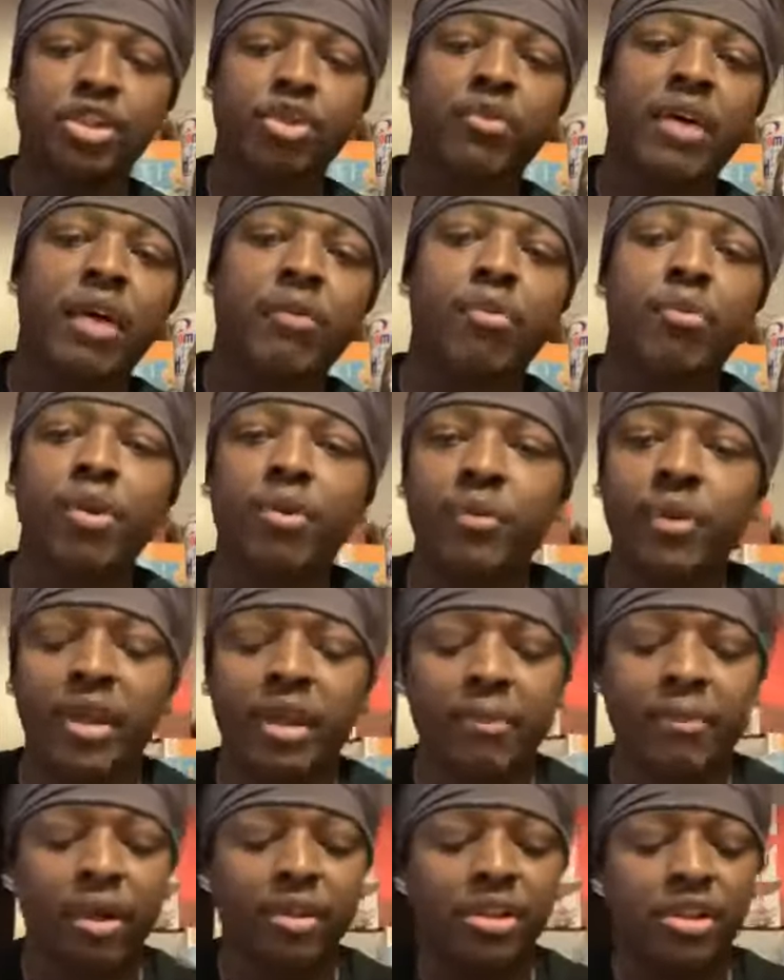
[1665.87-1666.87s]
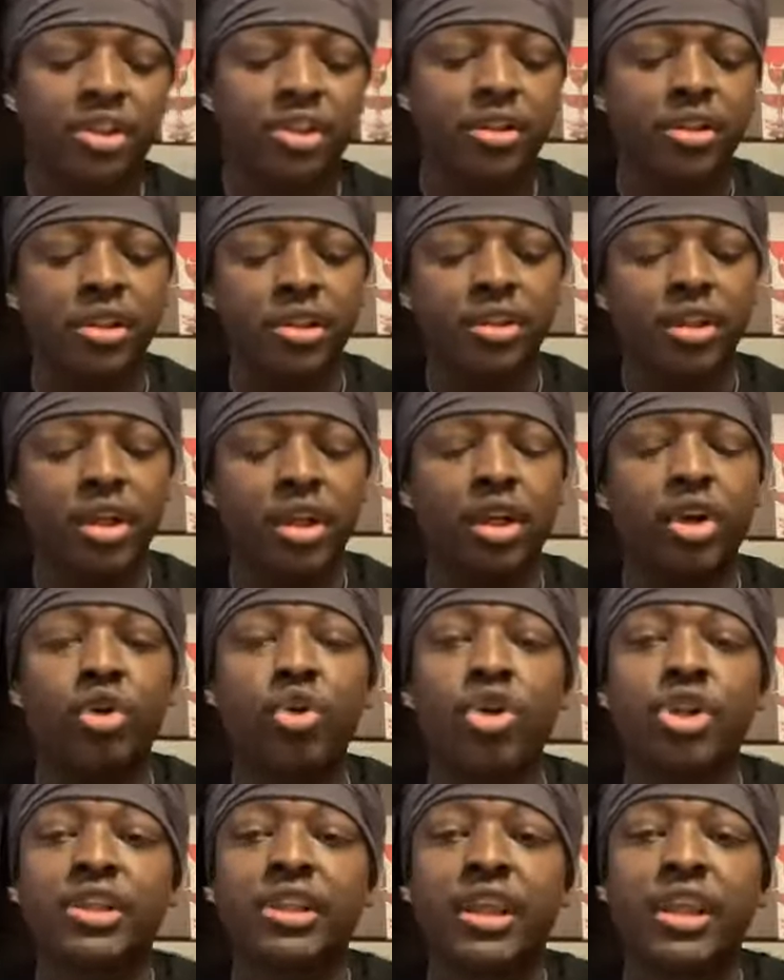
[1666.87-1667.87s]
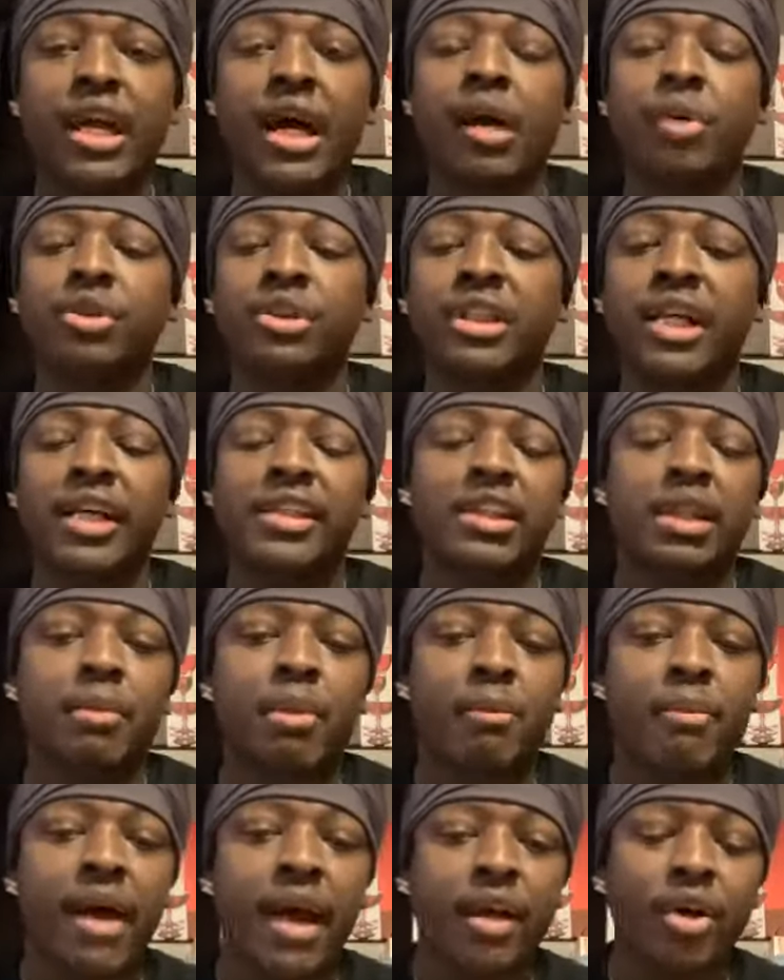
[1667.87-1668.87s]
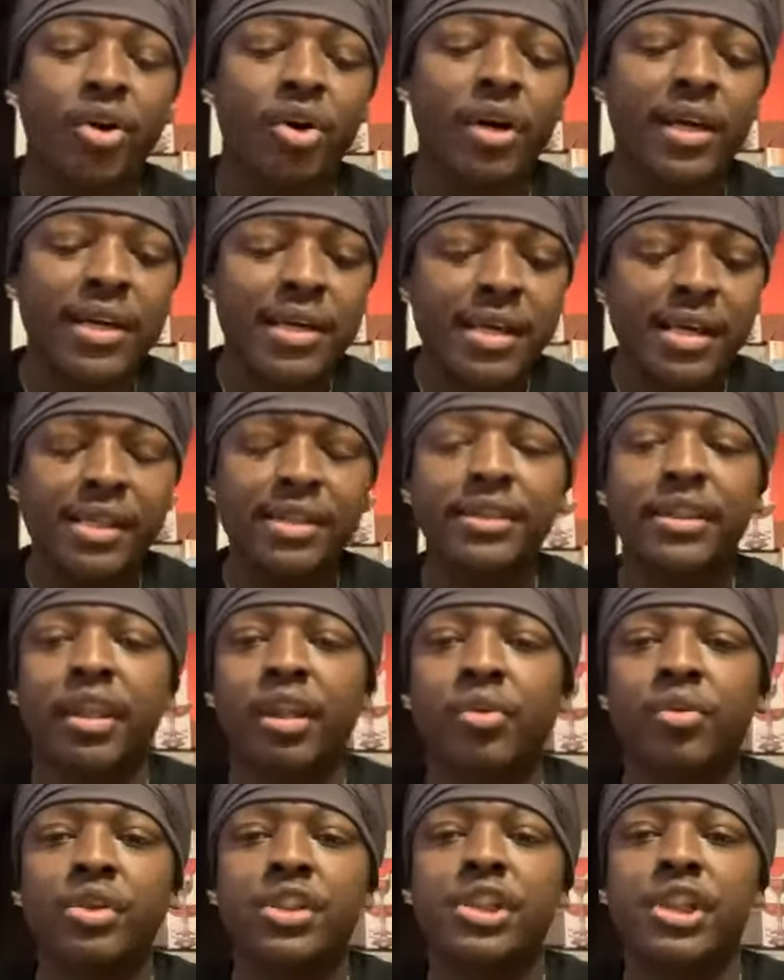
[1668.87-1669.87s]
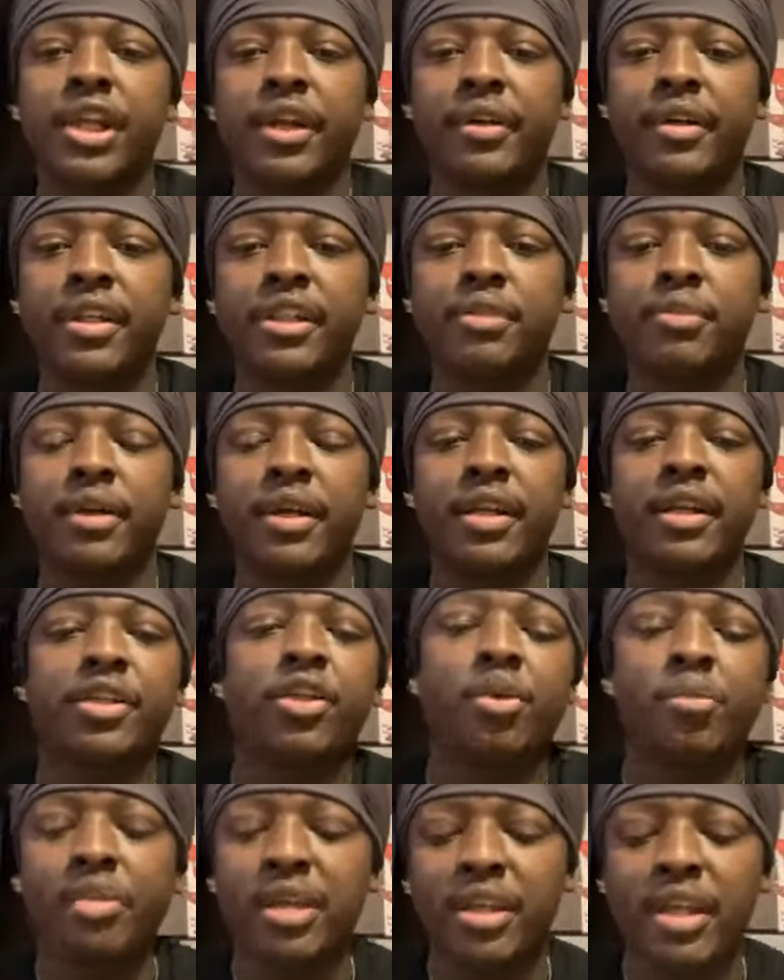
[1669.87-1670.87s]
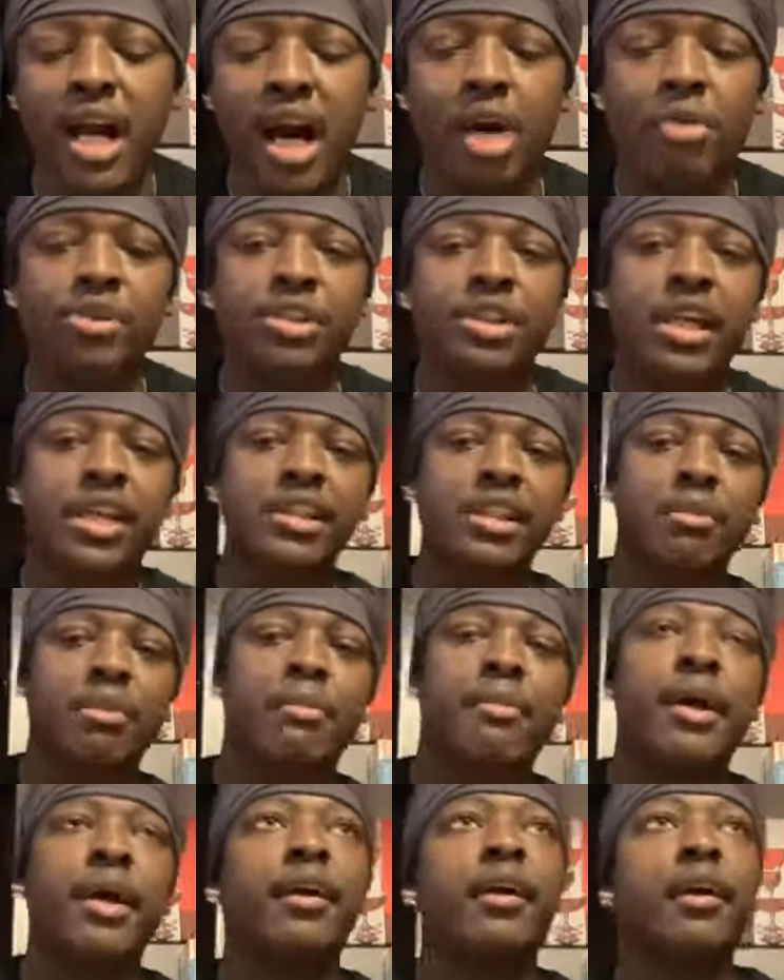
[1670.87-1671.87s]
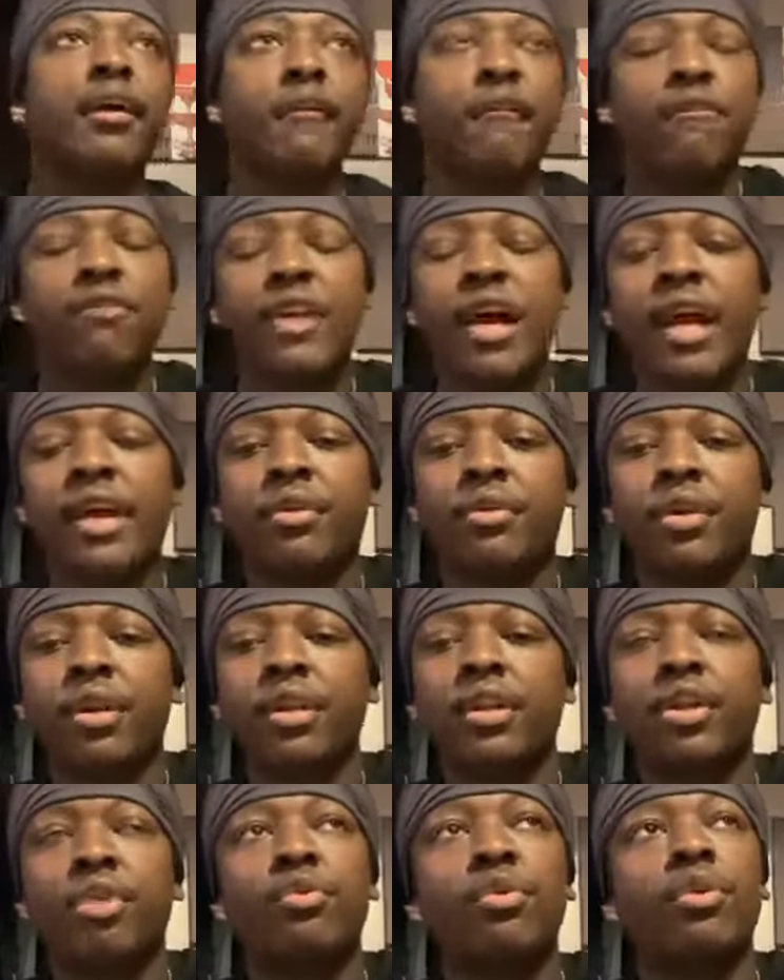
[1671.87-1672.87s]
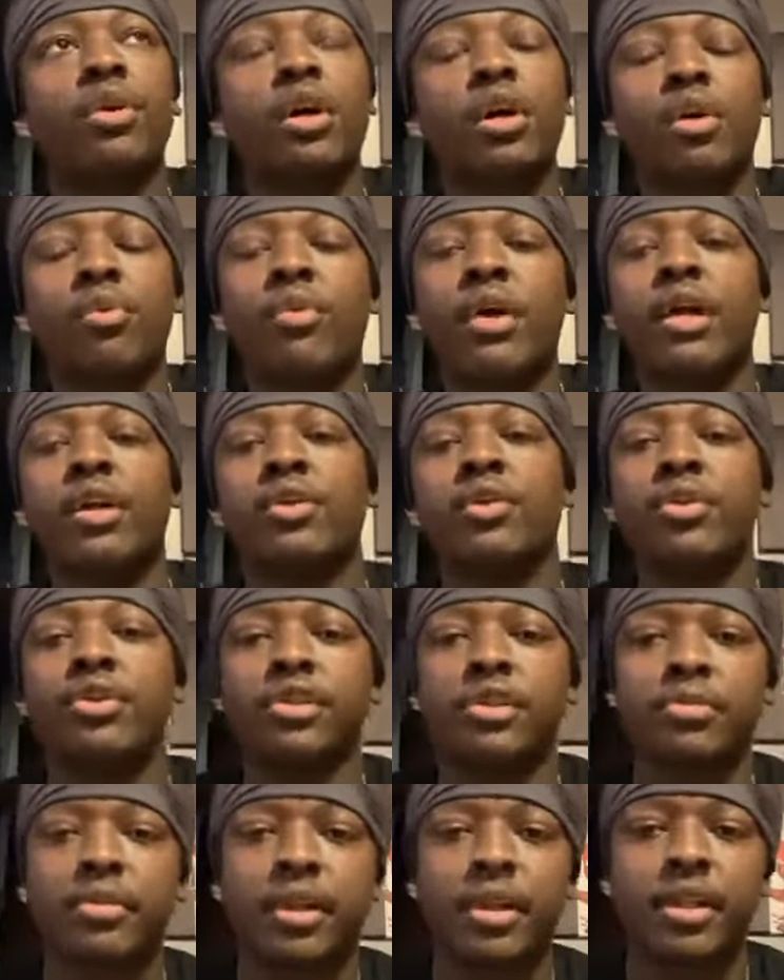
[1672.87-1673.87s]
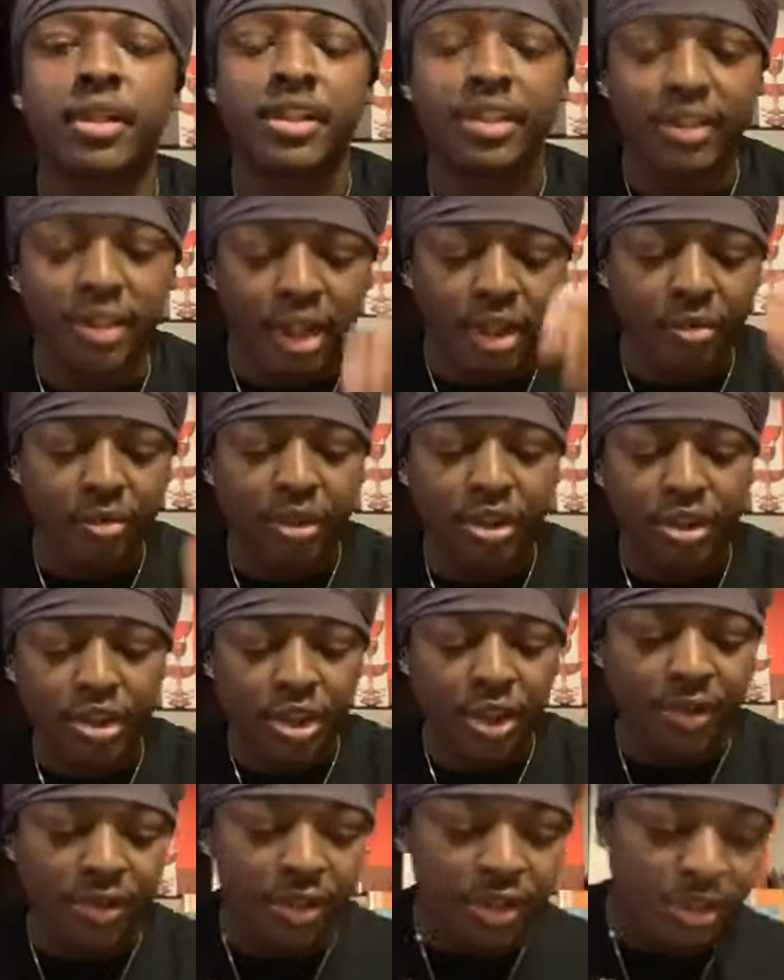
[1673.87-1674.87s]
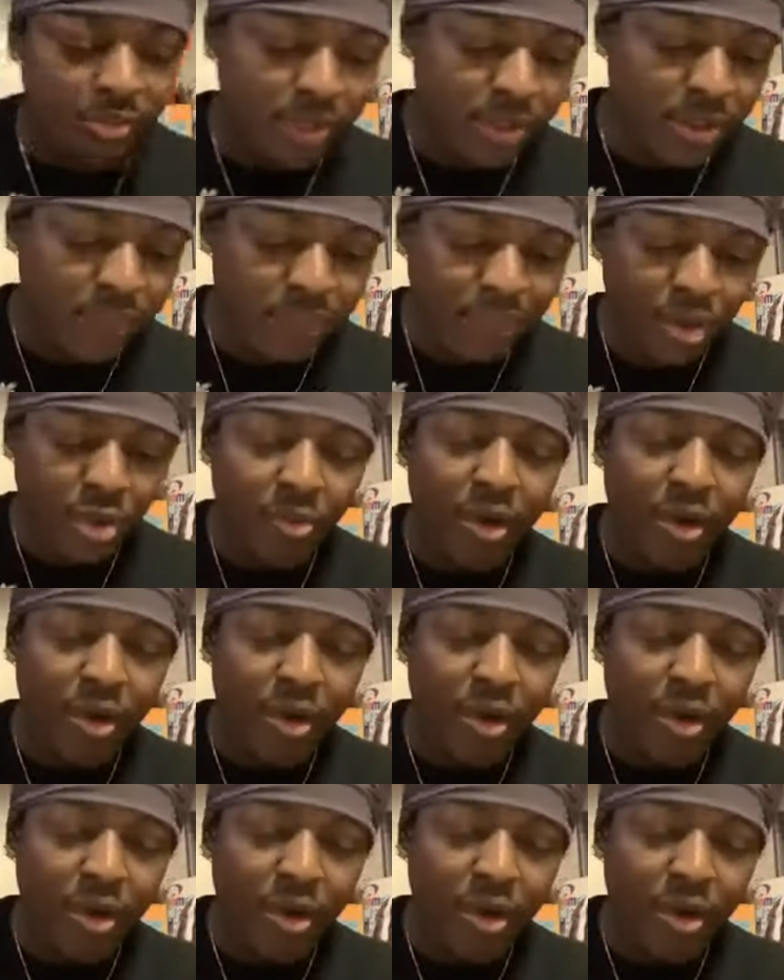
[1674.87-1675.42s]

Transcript: So right when we read about this this uh, horse that Yahweh is coming back on, is dealing with chariots, man. It don't mean Yahweh is coming back flying on a literal uh, white horse, man. It's dealing with the chariots, man.